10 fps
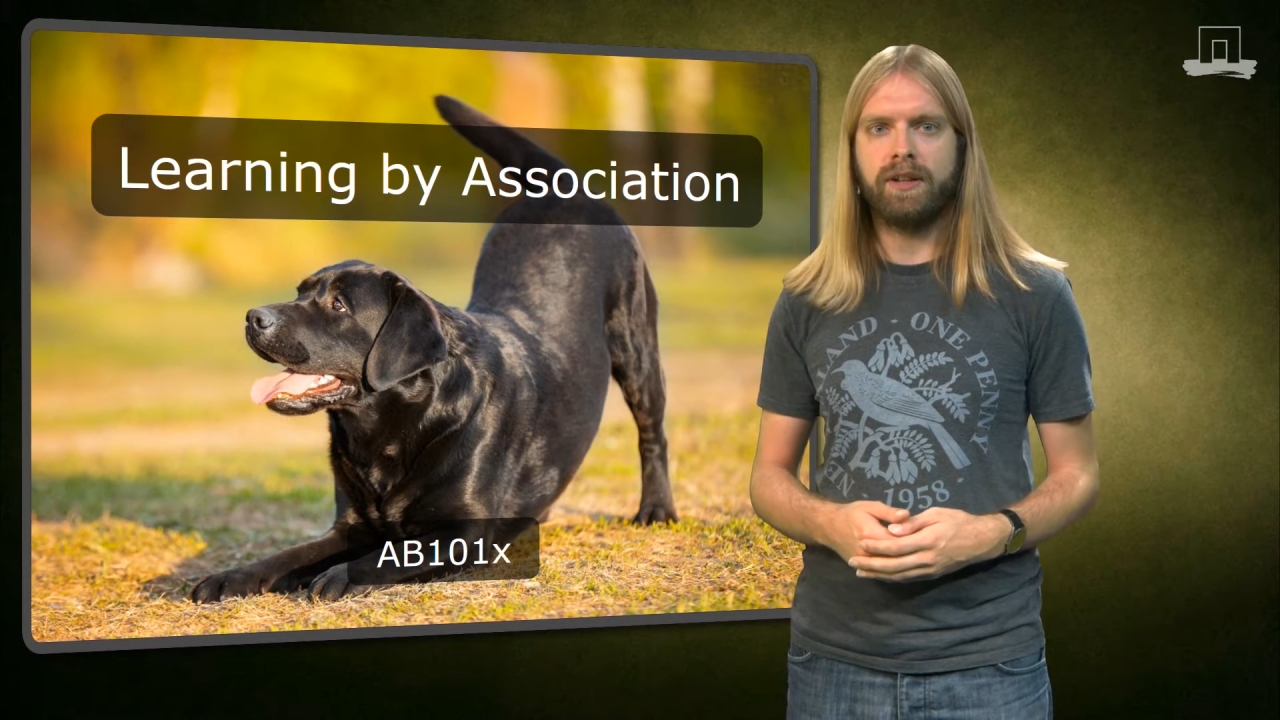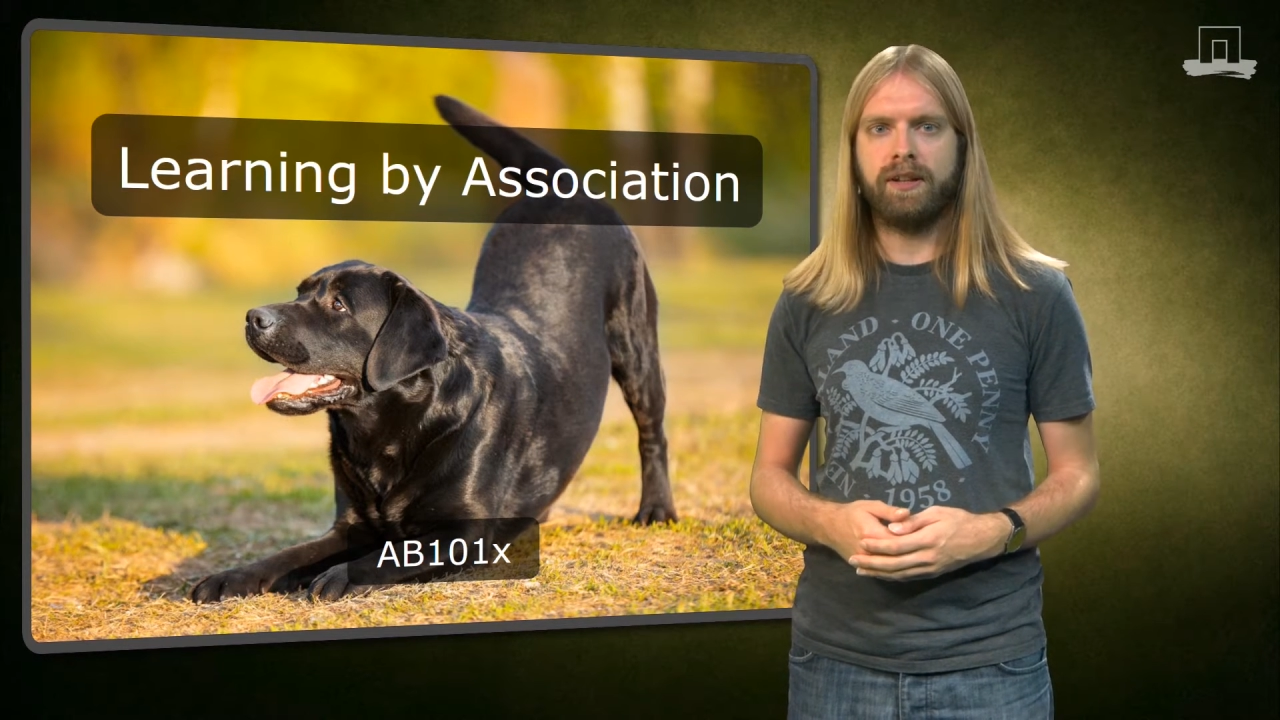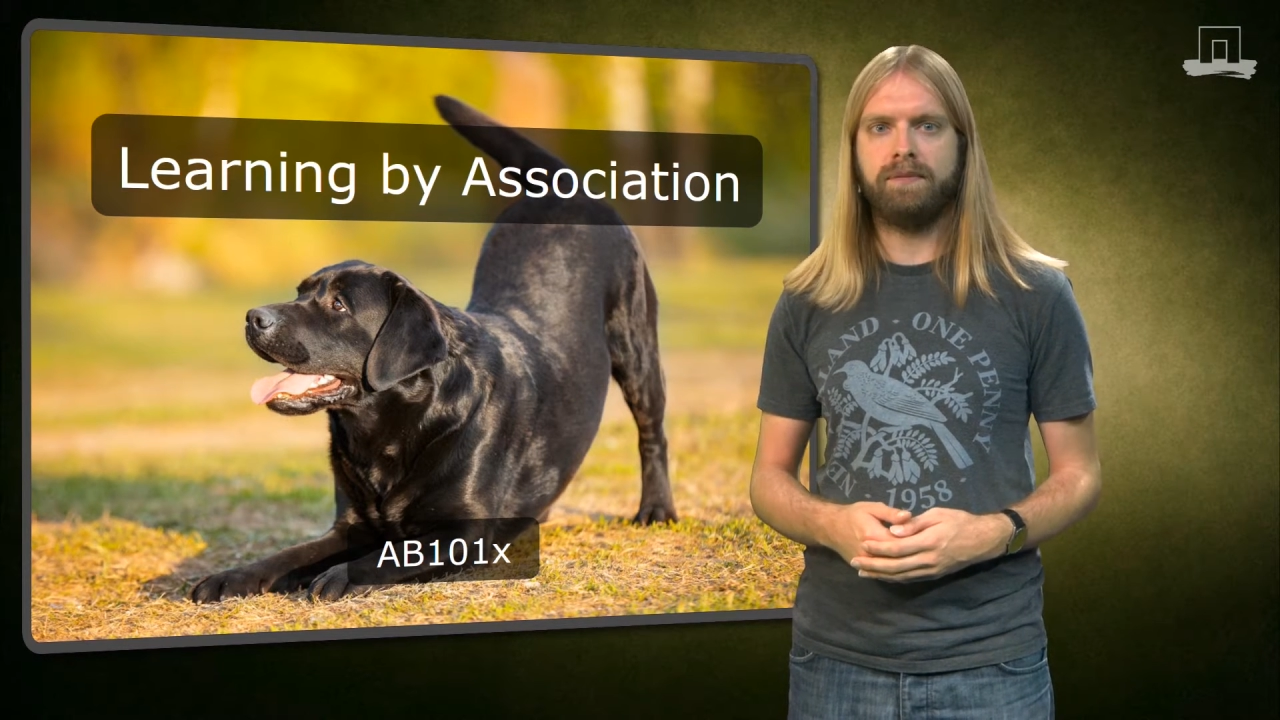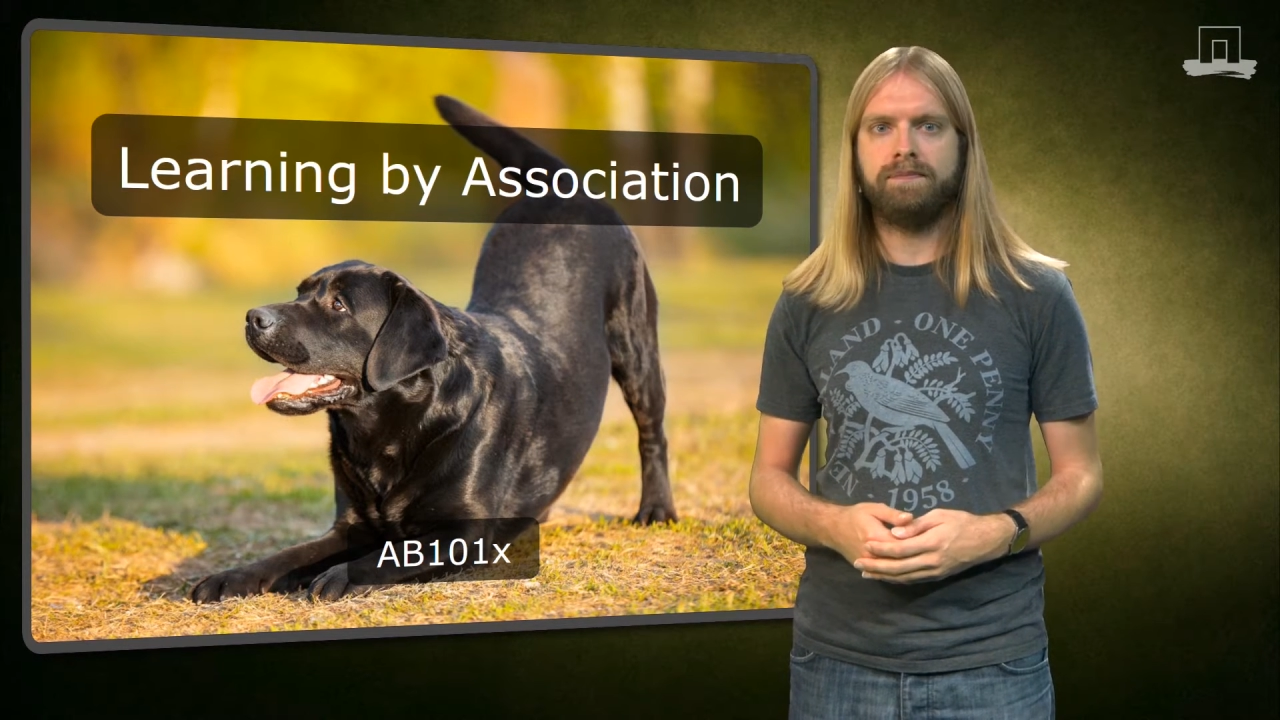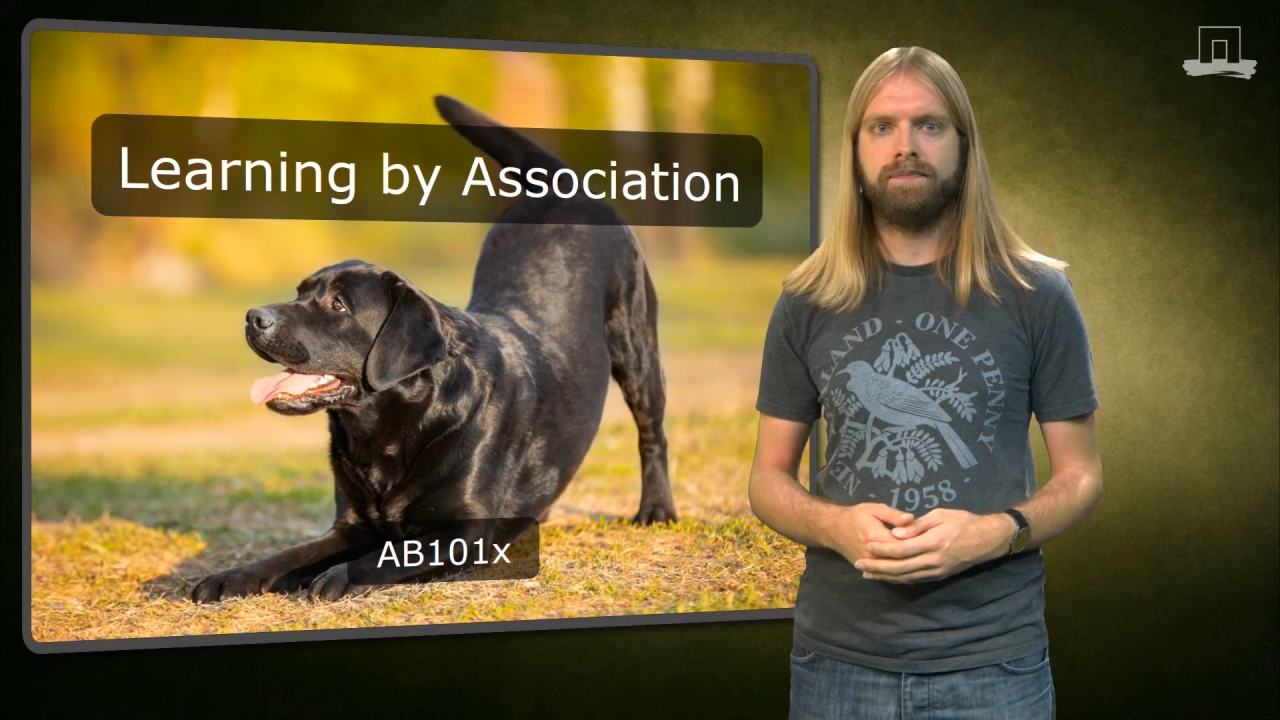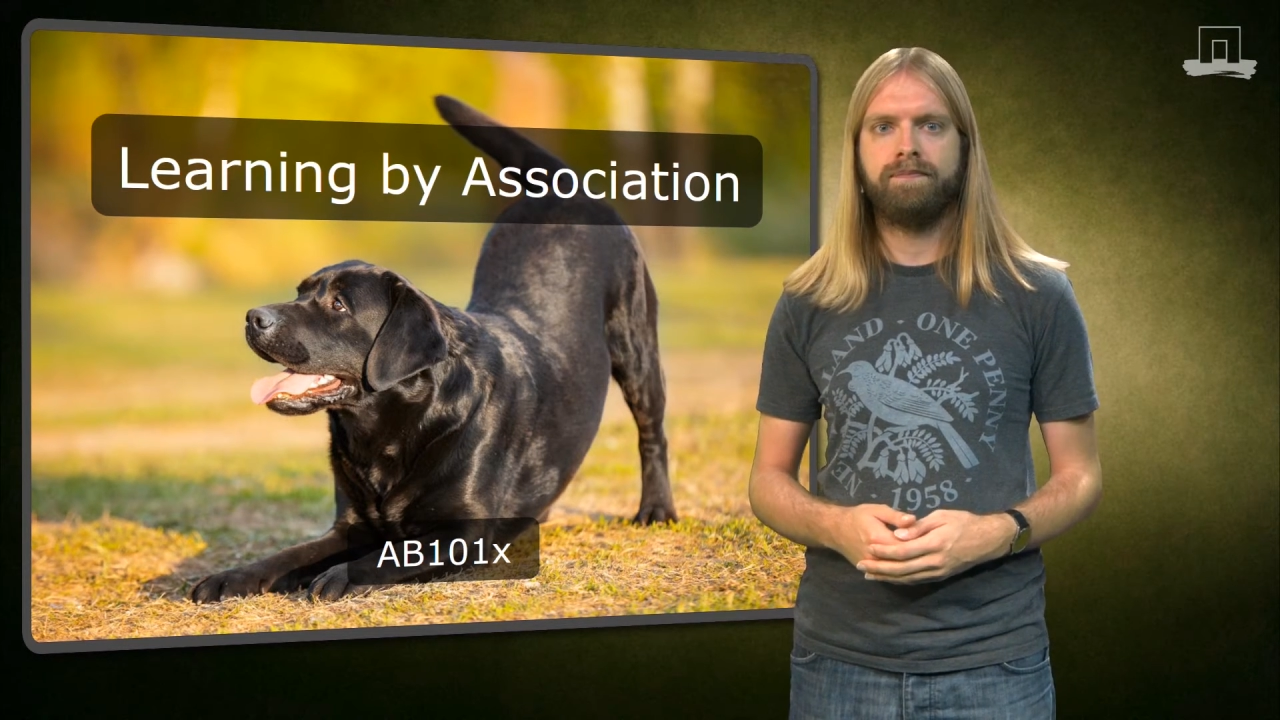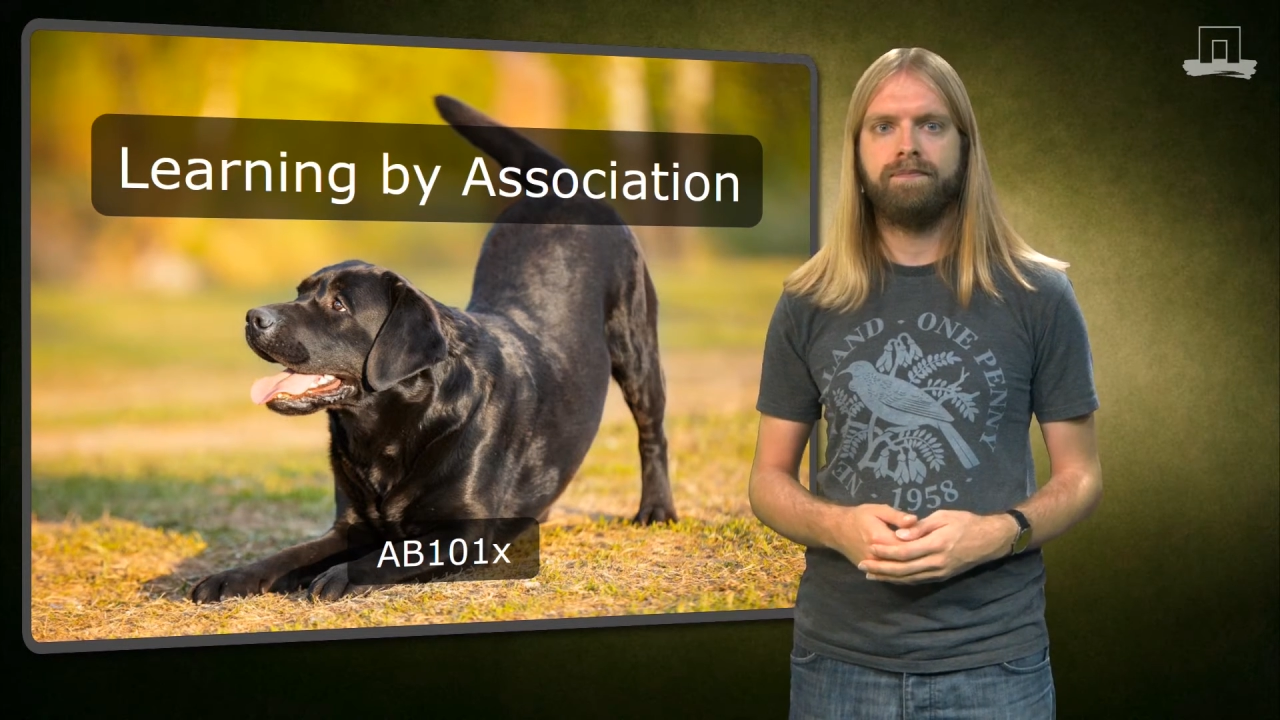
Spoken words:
learning.